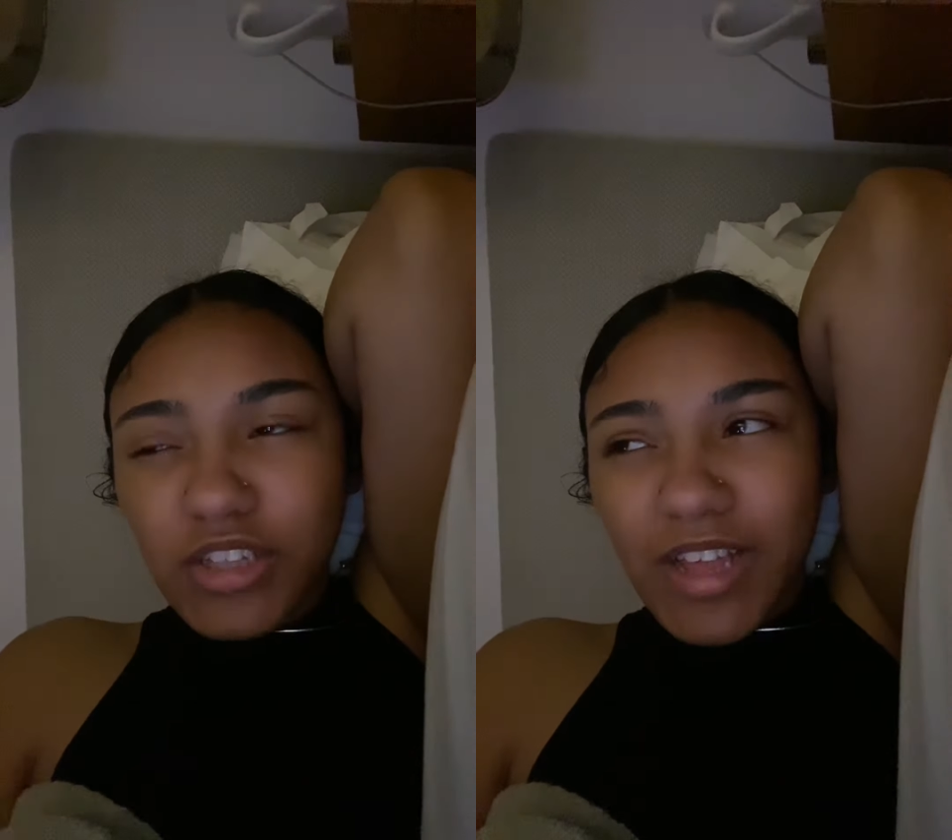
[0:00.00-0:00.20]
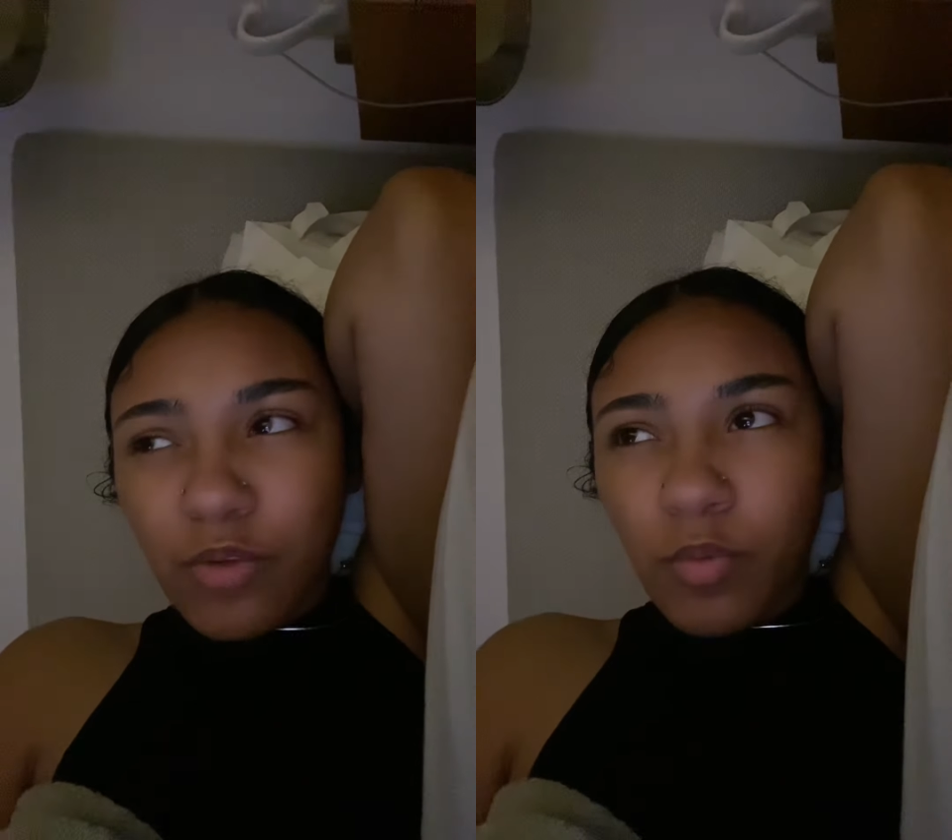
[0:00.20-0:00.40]

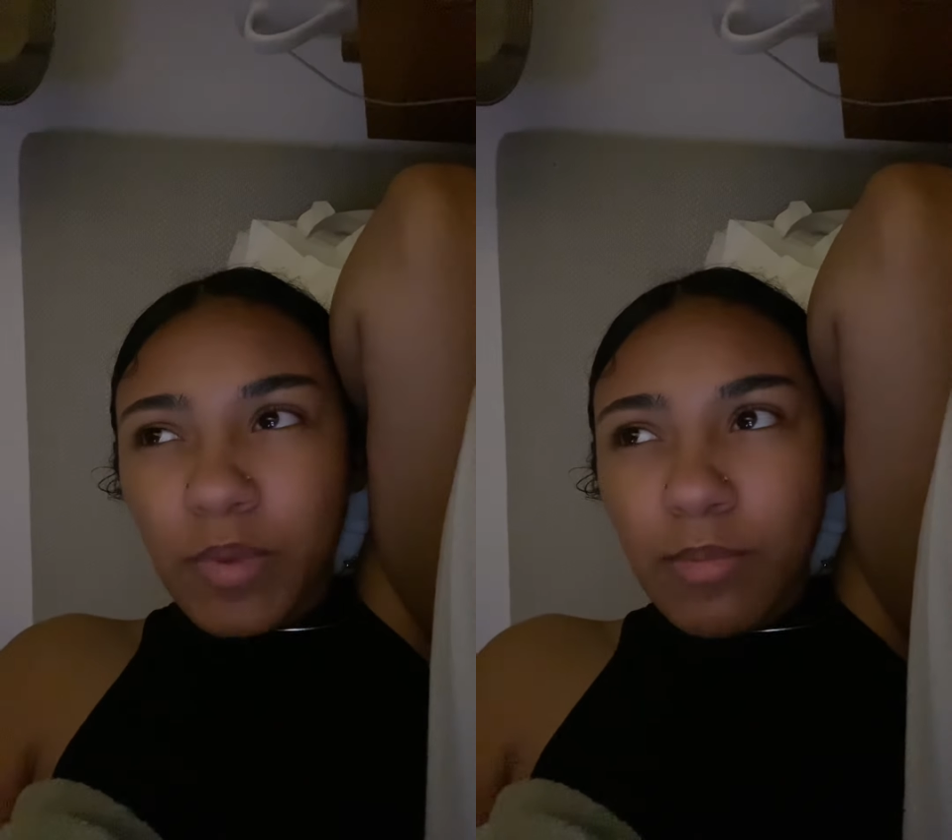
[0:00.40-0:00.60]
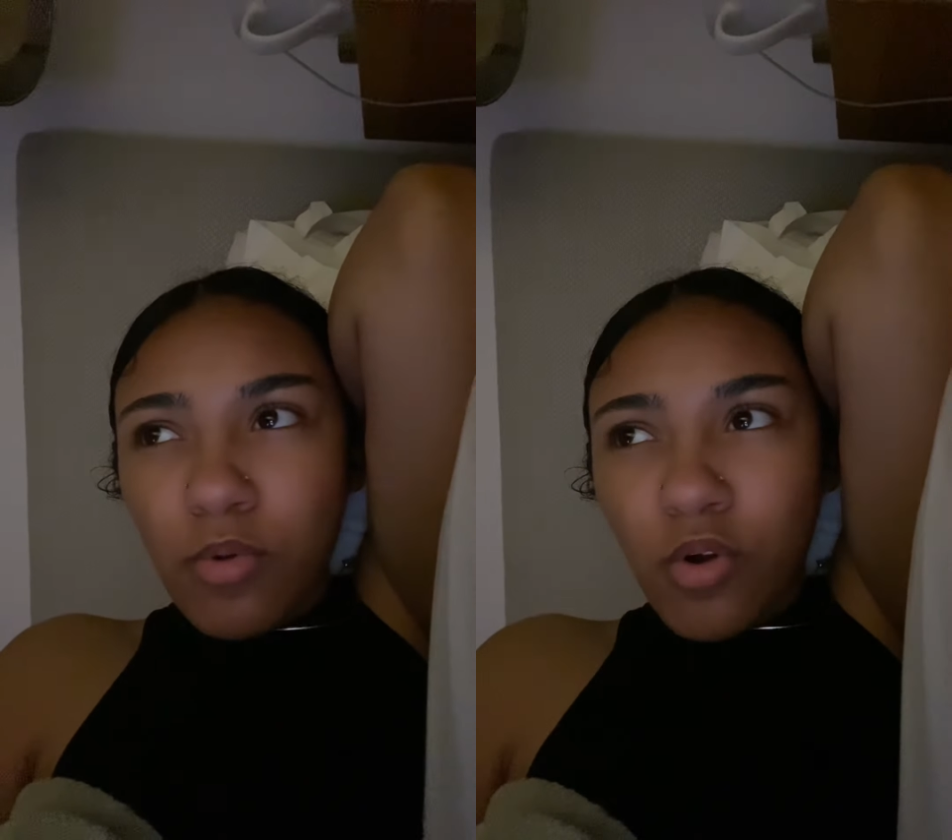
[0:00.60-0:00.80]
Like, when
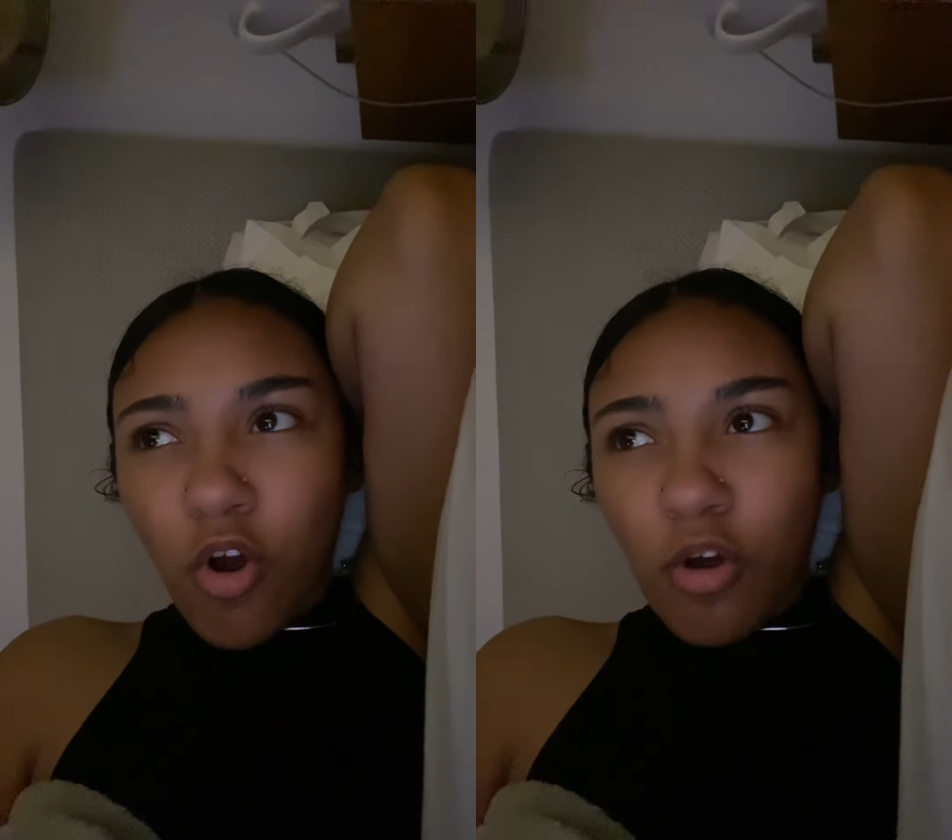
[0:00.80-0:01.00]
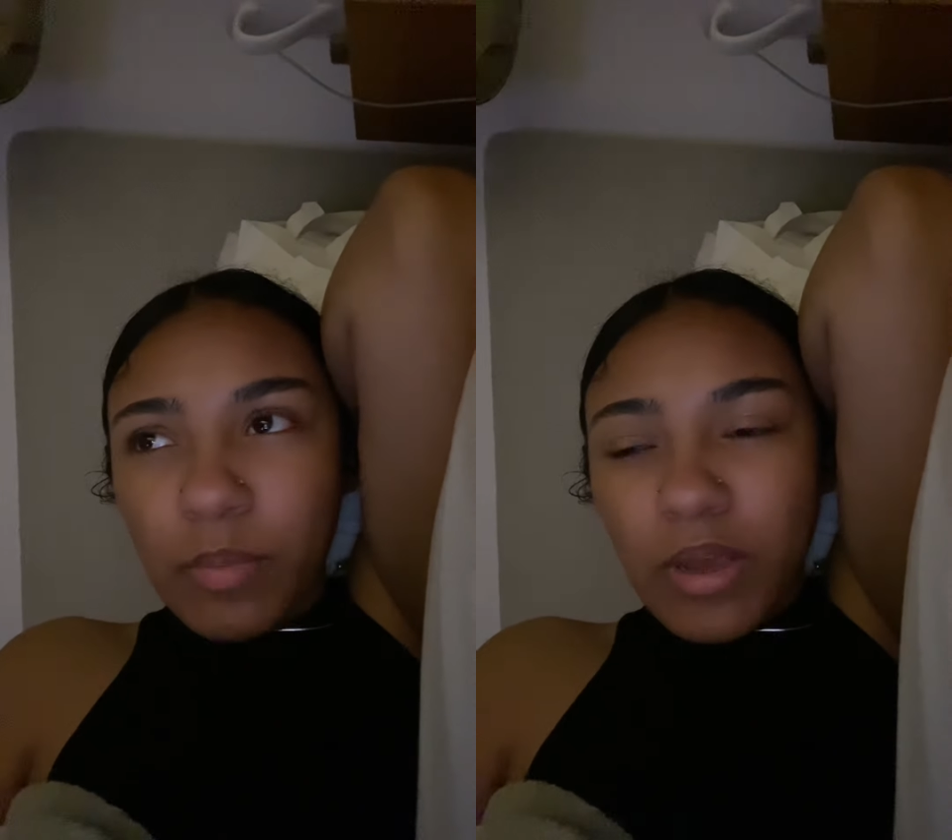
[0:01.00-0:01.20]
people
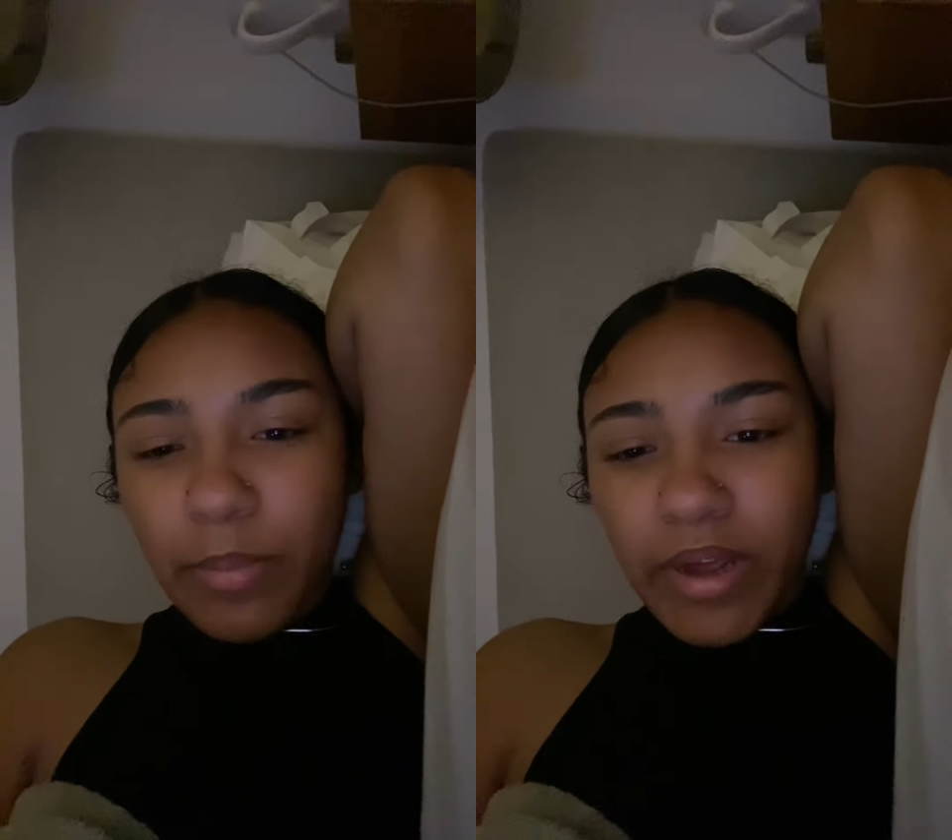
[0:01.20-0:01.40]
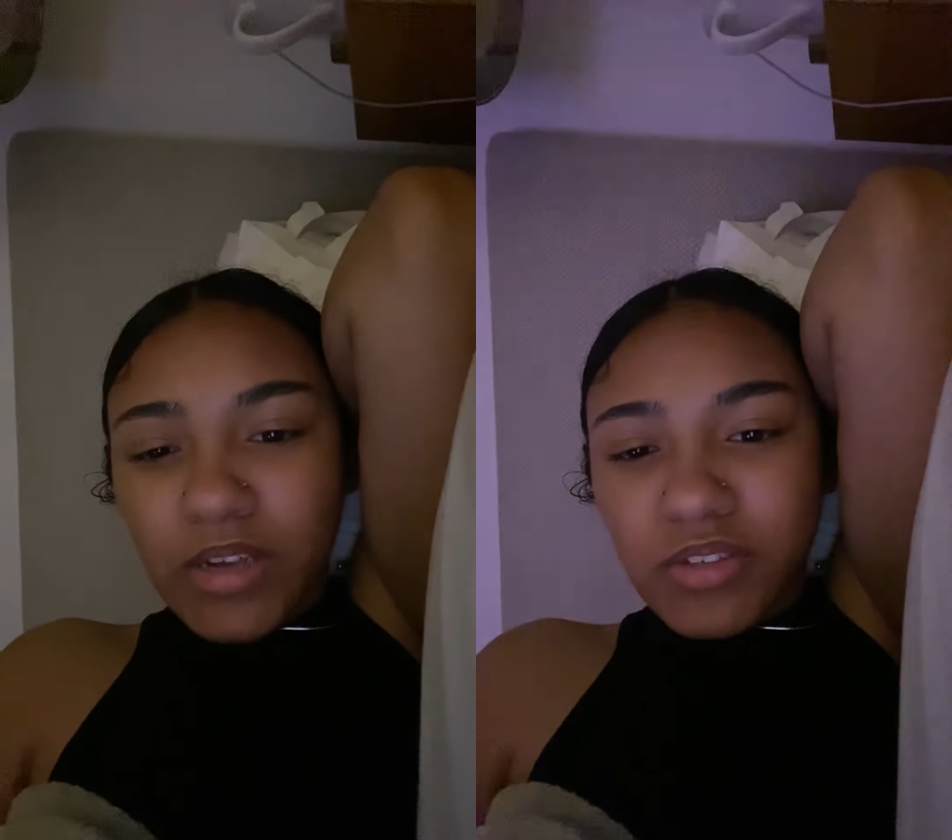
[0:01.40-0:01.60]
call me a
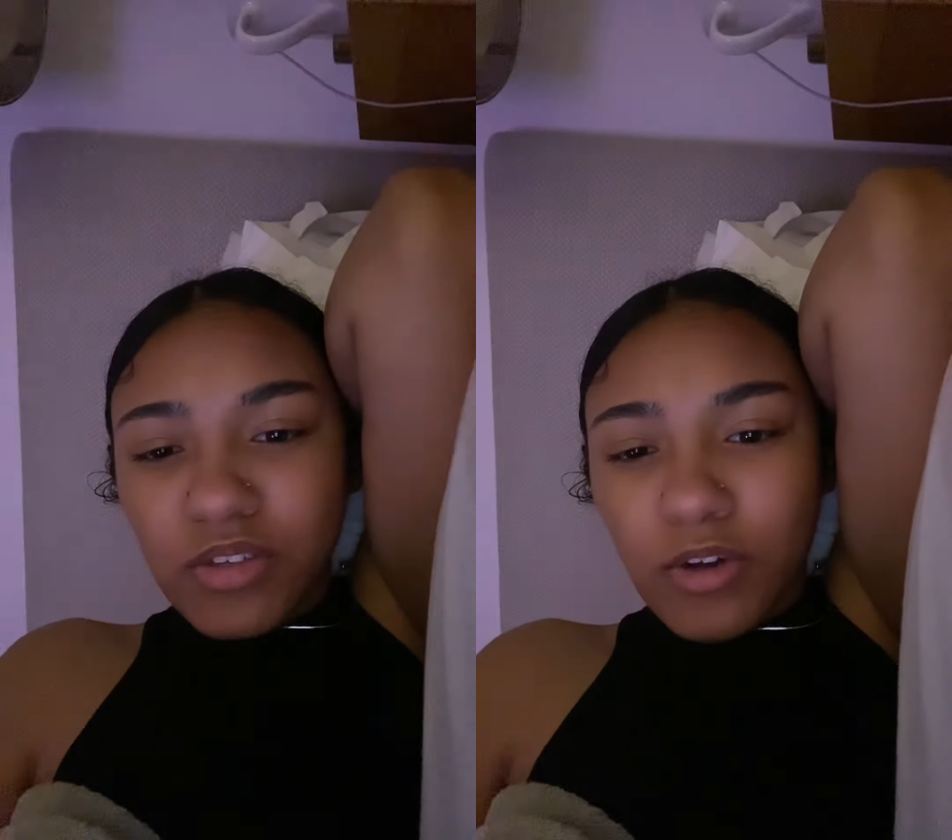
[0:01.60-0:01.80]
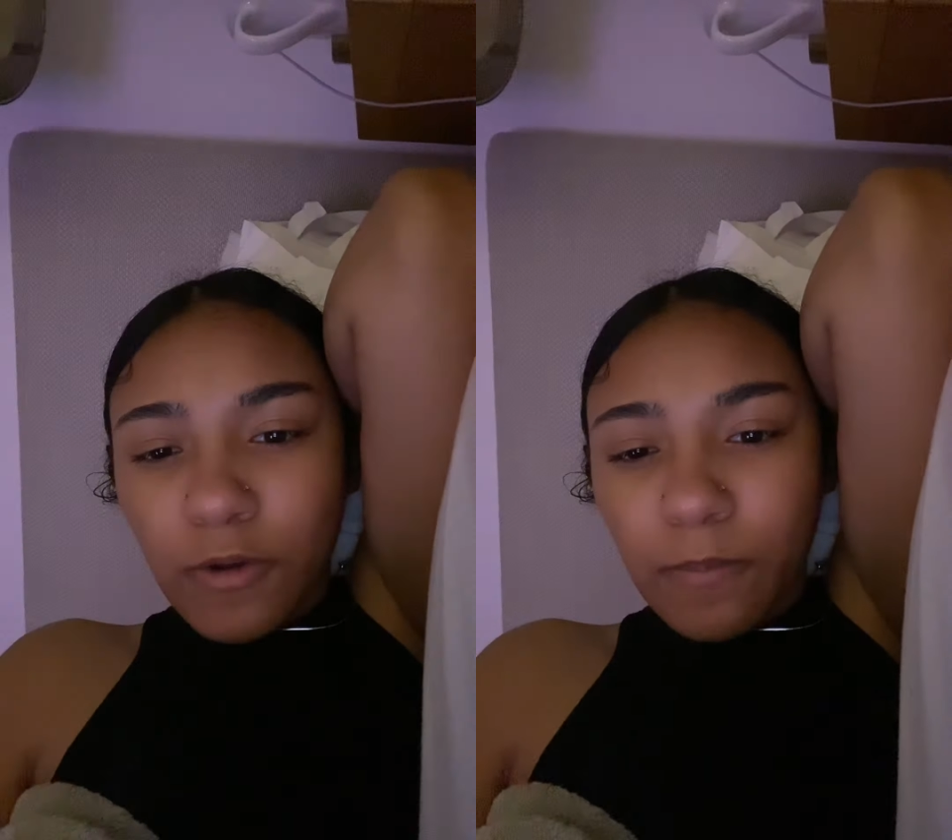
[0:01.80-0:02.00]

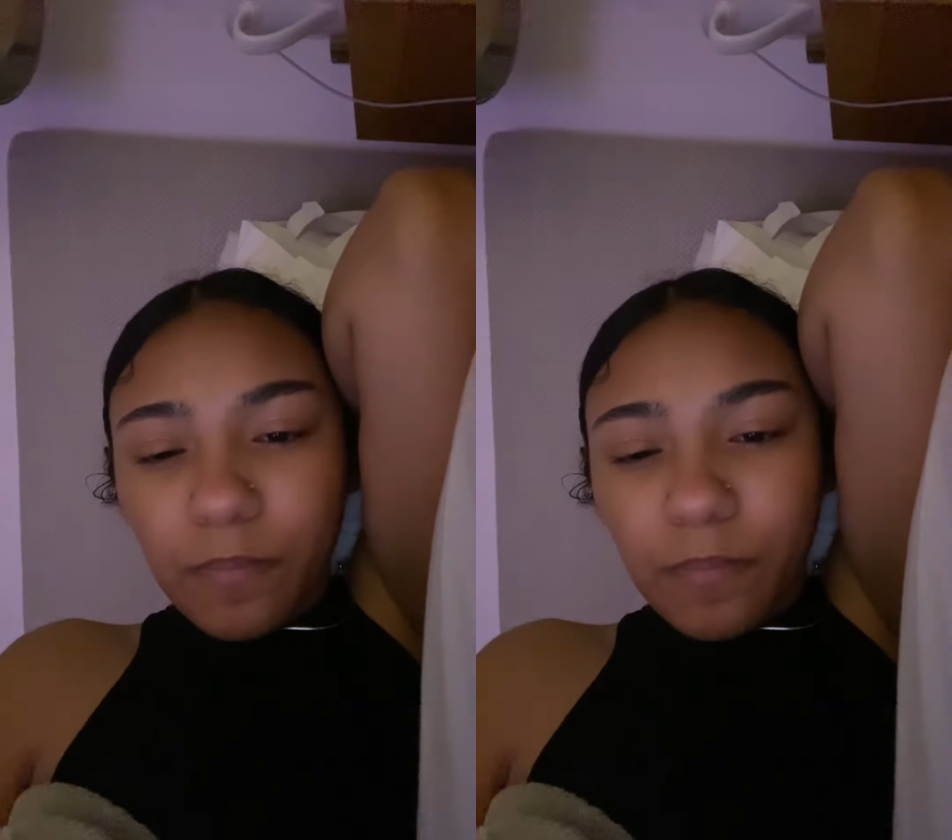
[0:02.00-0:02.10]
pastor,